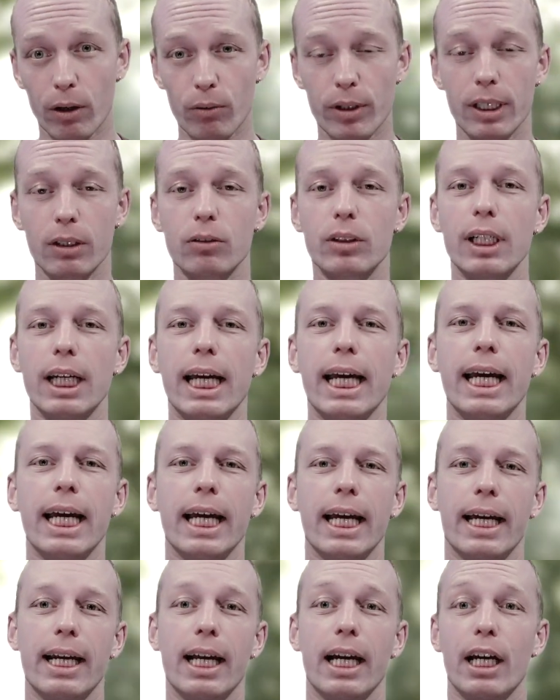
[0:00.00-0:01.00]
around,
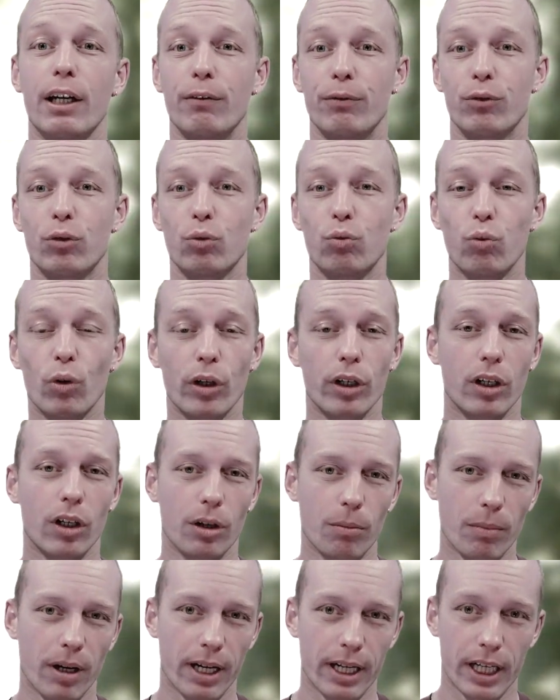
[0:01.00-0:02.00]
and I have to work
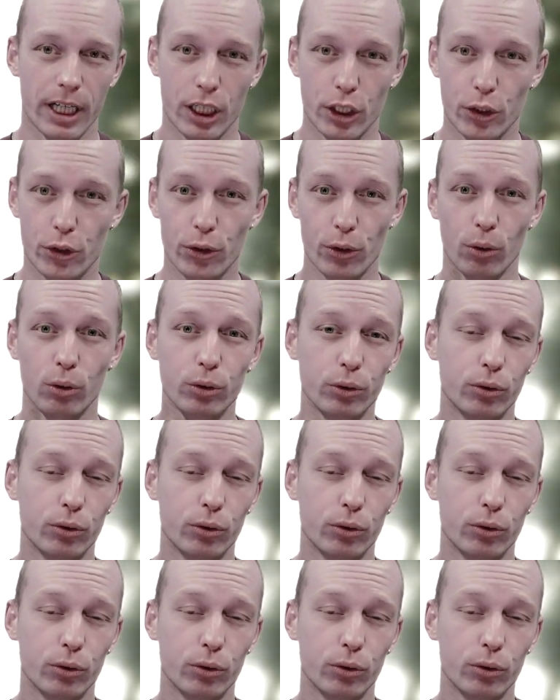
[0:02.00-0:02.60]
on my short